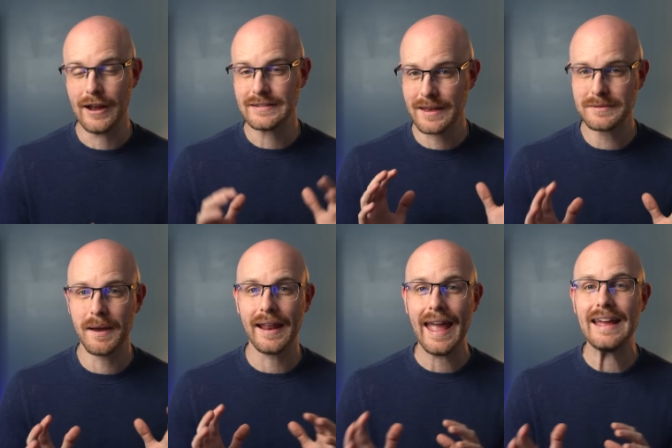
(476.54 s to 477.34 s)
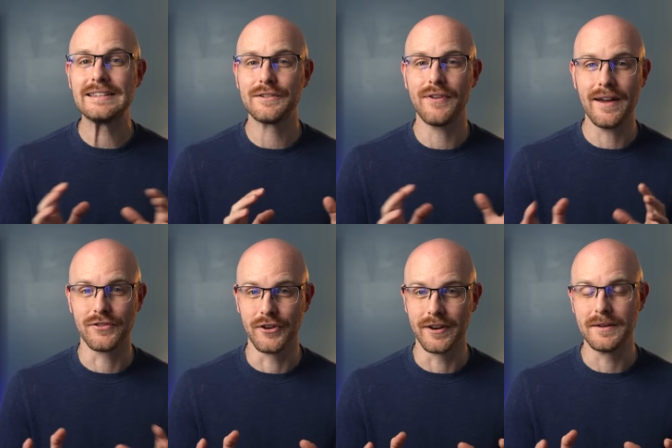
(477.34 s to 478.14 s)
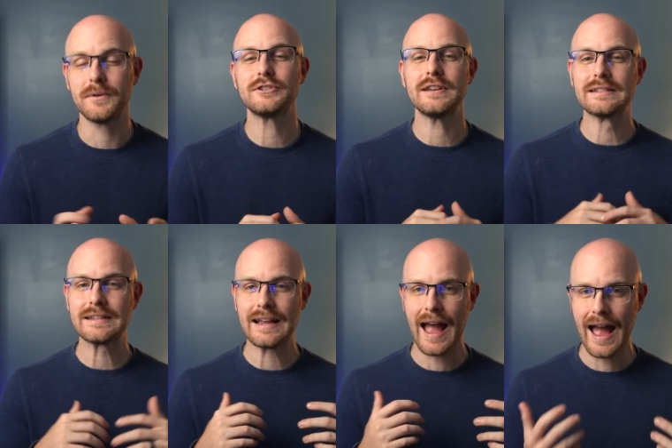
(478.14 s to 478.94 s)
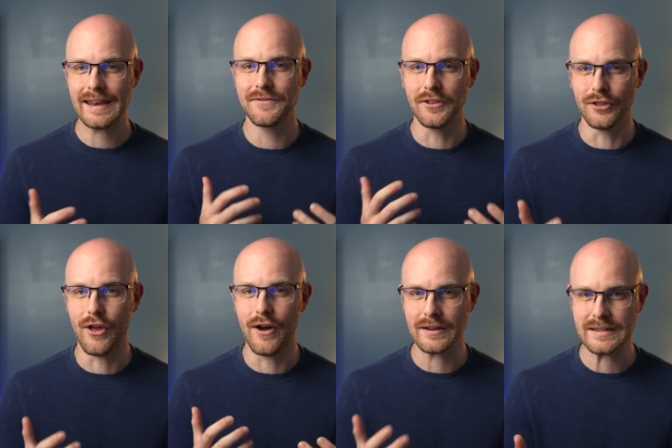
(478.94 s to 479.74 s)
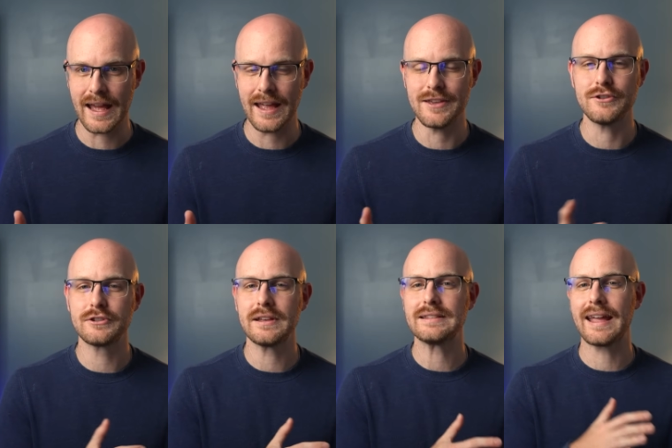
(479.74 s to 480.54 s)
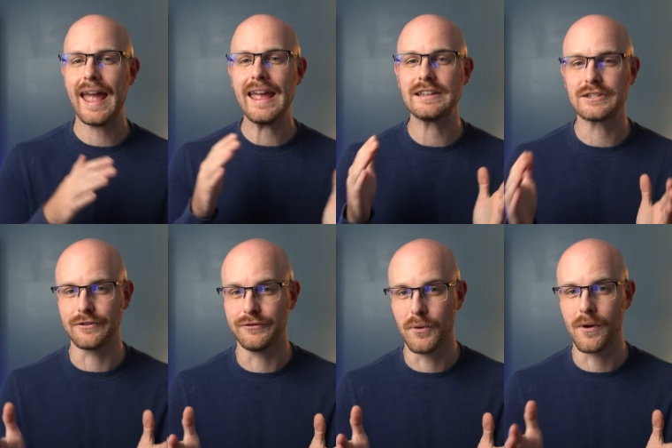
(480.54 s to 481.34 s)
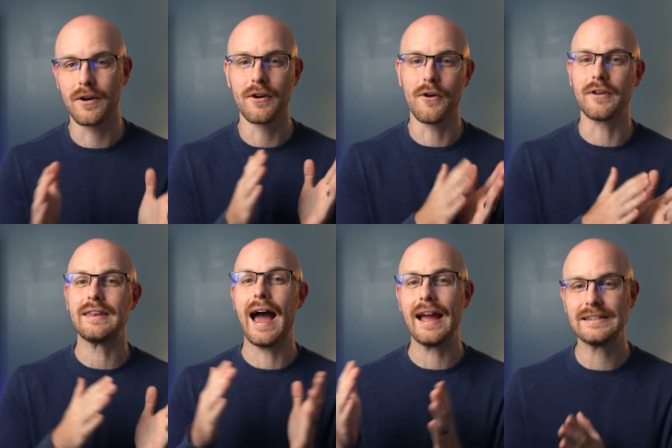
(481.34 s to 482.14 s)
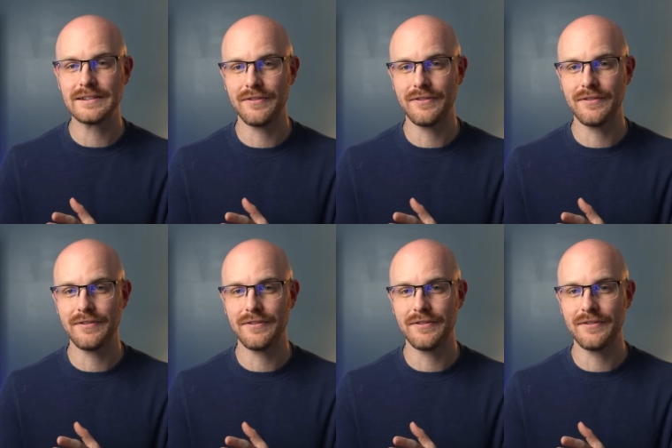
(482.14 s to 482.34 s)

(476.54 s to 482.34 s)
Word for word: All right, so that was about 8 to 5:30, which is kind of a long day. Usually it's like 8 to 4 or 9 to